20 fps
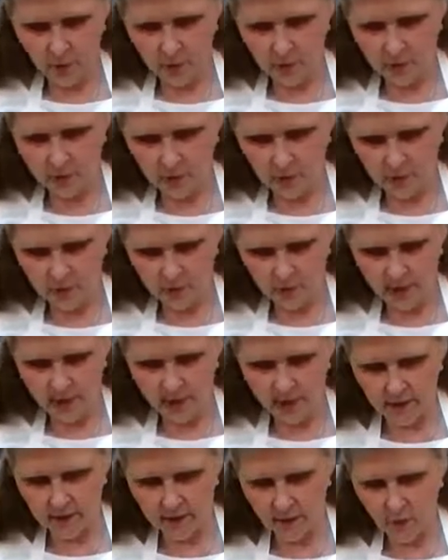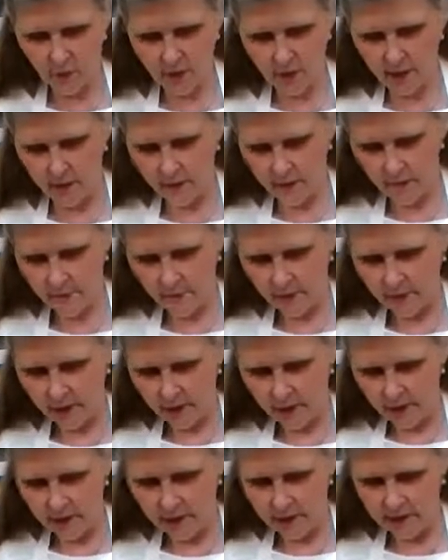we're going to do that as well,
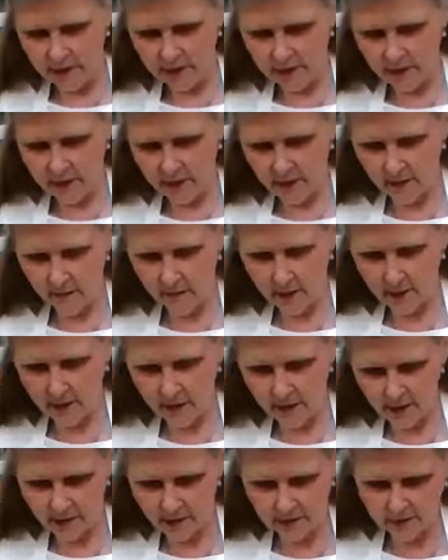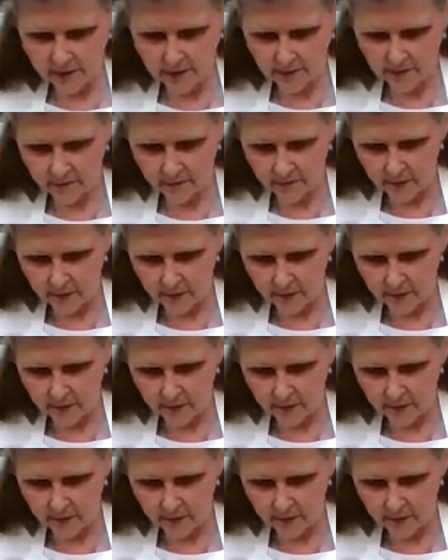instead of the mayonnaise.